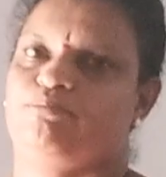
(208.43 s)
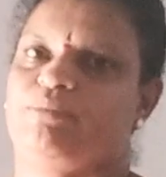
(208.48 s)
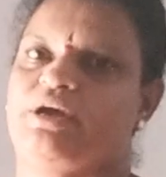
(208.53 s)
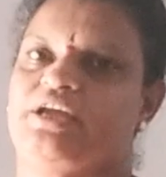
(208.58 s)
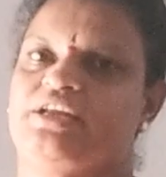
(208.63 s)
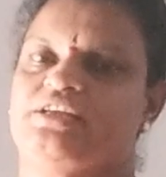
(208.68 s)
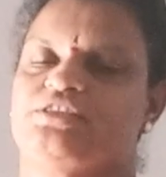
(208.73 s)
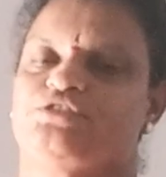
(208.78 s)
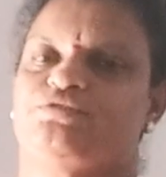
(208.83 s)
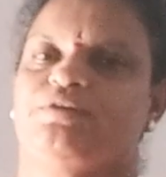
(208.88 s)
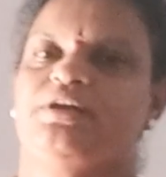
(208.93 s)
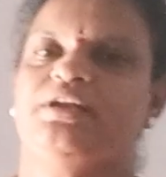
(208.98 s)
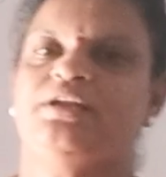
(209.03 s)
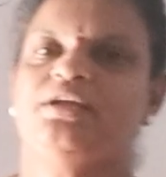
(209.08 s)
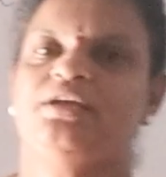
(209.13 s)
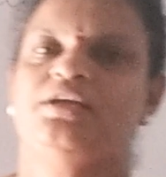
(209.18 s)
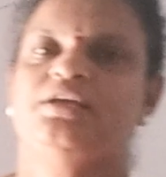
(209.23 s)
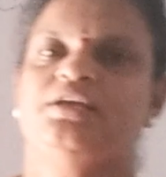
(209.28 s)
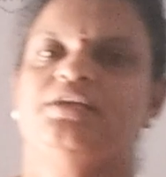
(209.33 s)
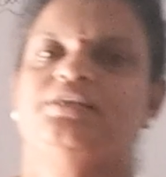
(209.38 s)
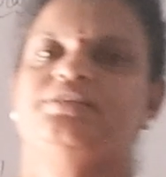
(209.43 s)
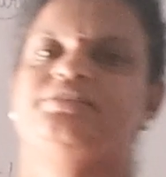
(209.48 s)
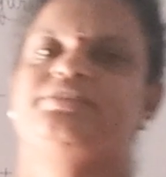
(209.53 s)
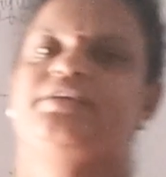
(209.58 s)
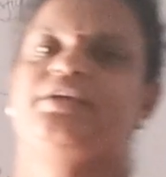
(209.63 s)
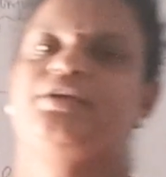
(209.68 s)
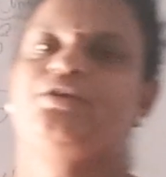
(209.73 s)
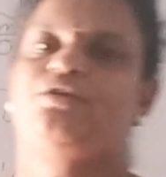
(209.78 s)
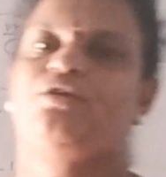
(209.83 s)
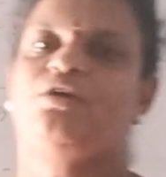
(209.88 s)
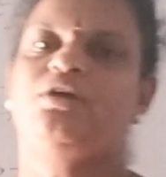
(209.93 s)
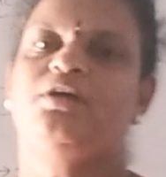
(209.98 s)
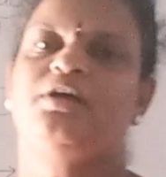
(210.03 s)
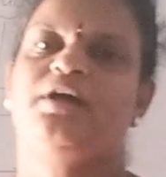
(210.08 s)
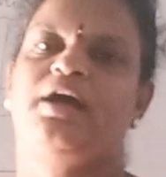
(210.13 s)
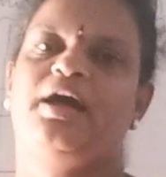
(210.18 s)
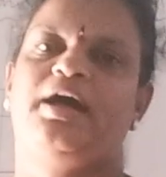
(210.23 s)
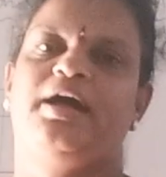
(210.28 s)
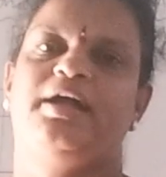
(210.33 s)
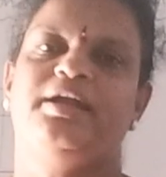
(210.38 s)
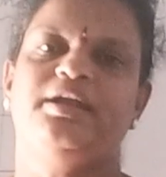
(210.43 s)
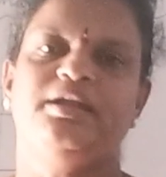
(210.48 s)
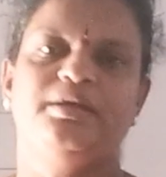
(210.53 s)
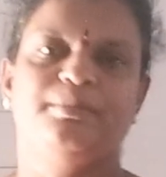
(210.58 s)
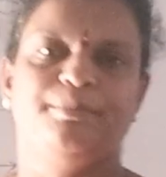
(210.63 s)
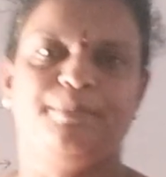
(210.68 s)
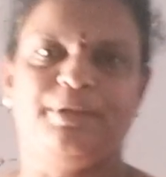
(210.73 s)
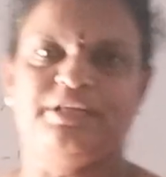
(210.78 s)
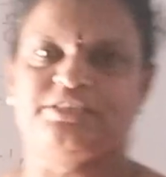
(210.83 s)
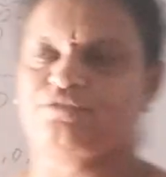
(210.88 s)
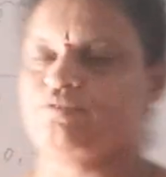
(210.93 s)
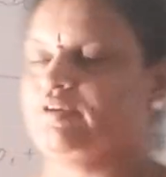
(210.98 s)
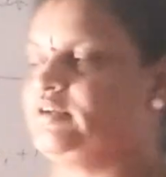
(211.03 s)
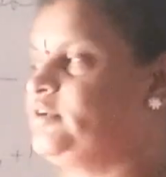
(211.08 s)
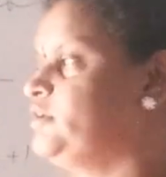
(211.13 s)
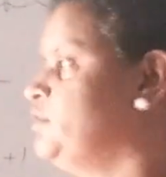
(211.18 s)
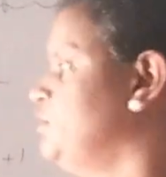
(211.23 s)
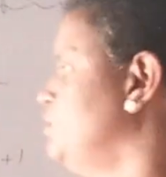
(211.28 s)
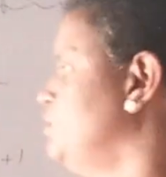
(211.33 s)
Minus 1, 0 and plus 1.